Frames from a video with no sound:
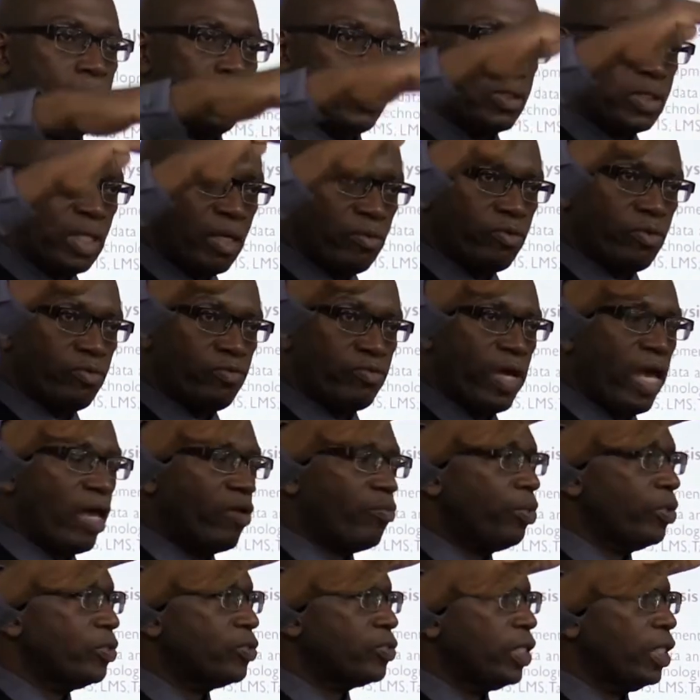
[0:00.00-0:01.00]

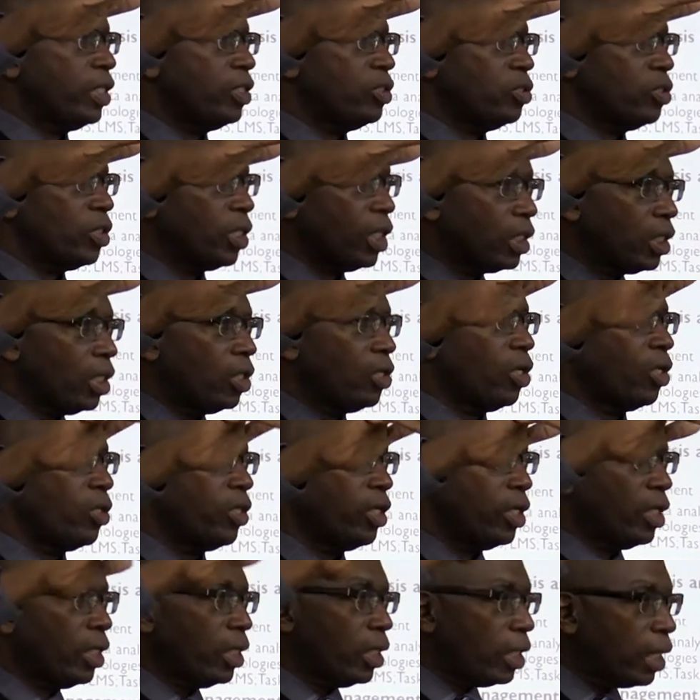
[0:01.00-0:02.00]
75%, you get
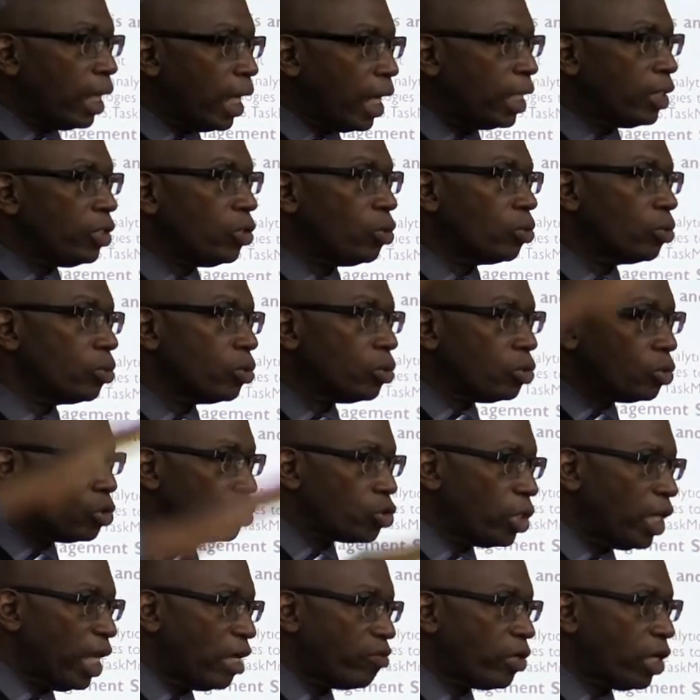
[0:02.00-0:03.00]
another, and you
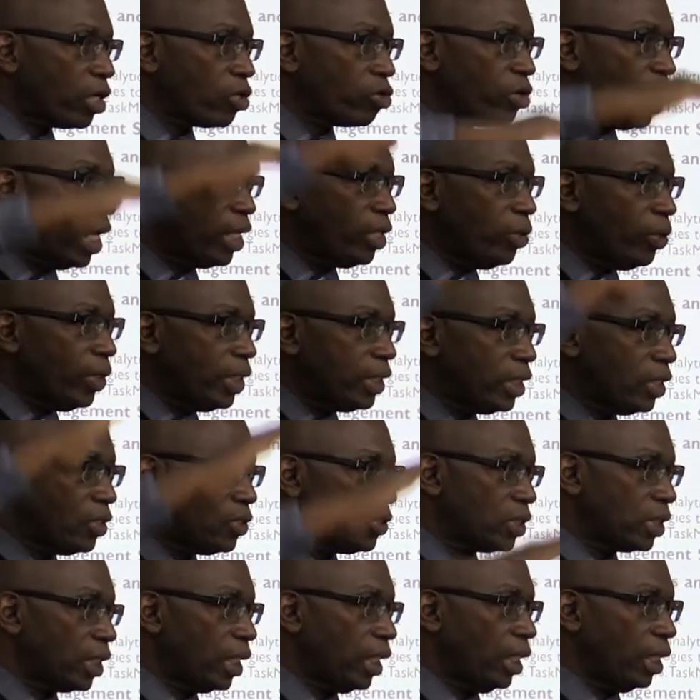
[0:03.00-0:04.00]
have a graduated
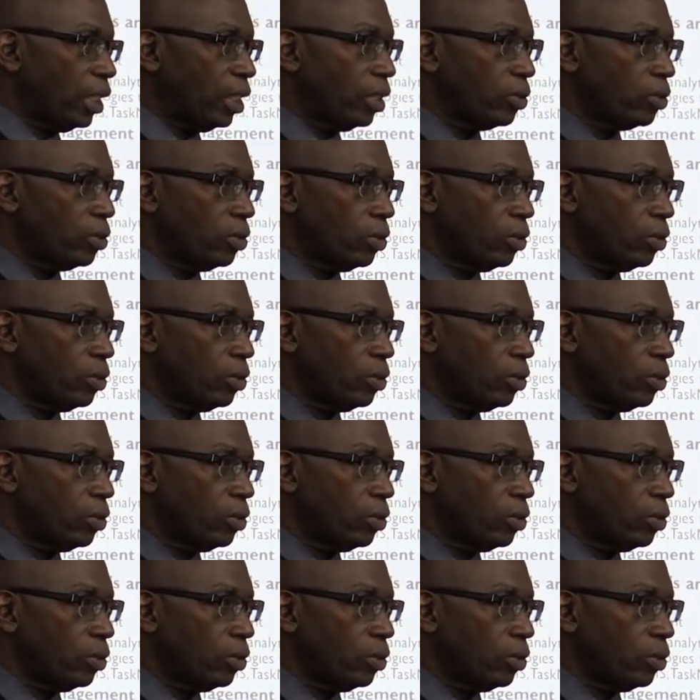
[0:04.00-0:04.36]
scale.